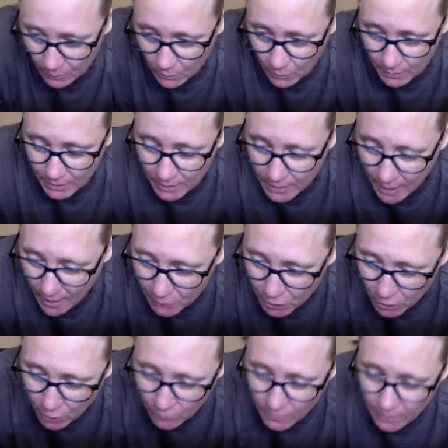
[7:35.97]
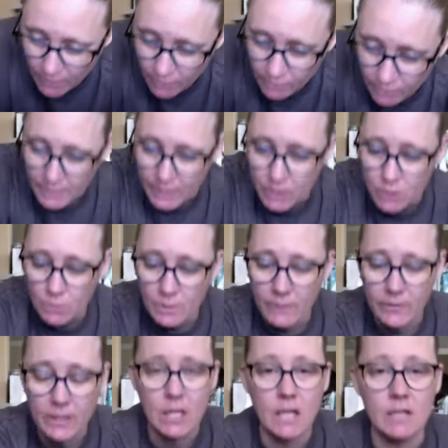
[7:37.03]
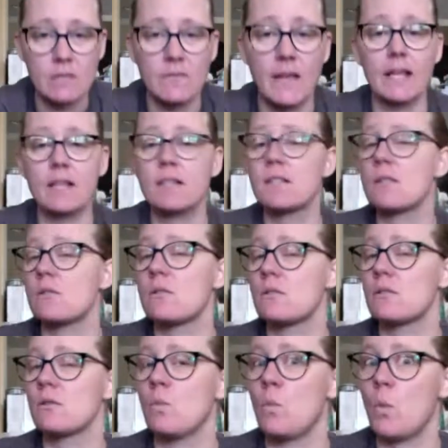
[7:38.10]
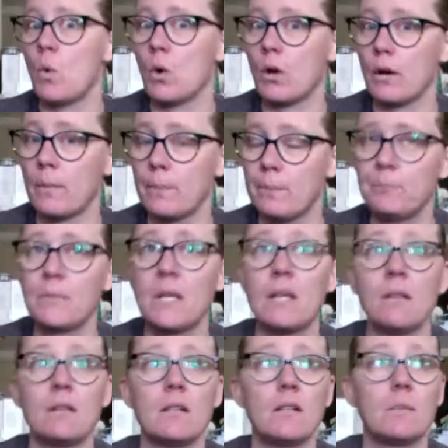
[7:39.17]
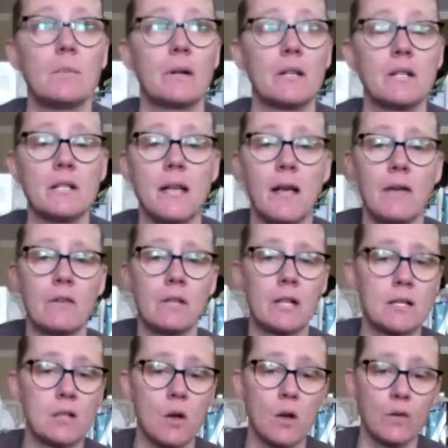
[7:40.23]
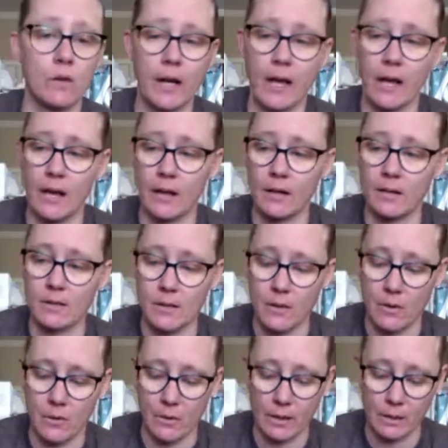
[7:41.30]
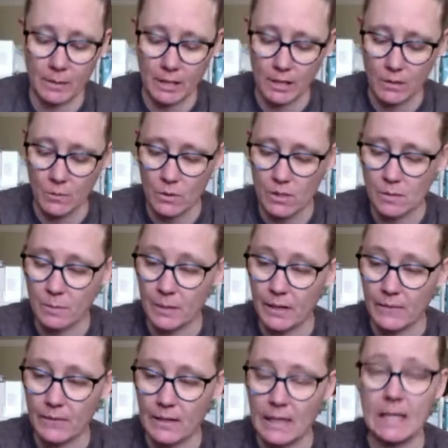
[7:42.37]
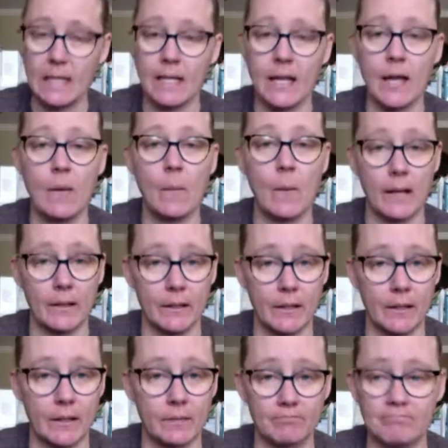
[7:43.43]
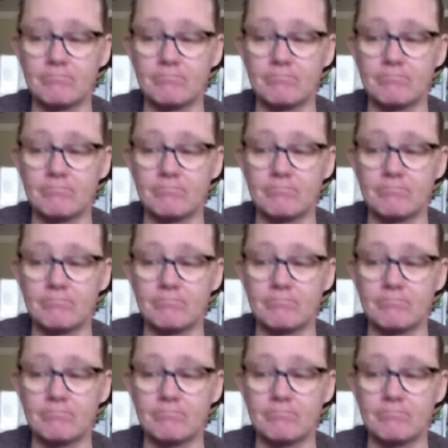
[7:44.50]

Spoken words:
will be in the afternoon here, and I do live in Las Vegas, so it's a little warm. The good part is I have a nice overhang, so anybody that wants to brave the heat and get wet can